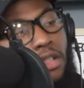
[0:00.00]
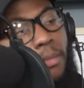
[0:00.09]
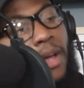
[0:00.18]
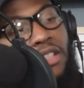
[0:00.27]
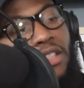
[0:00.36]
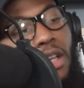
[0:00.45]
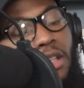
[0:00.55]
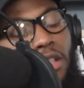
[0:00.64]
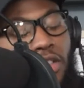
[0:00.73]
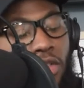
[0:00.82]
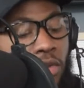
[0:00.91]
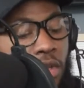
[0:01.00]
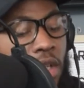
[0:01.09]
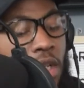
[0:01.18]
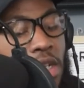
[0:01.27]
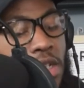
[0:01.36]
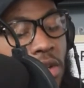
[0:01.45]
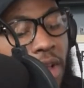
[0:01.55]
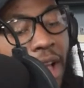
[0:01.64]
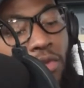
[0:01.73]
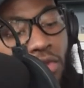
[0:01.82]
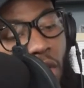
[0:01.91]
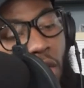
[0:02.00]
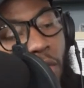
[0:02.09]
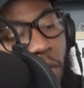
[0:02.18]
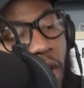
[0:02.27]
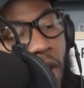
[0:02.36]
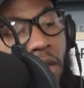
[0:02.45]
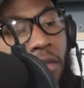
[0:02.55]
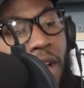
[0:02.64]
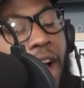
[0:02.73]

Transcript: So I'm ATLian too. So I've drove around.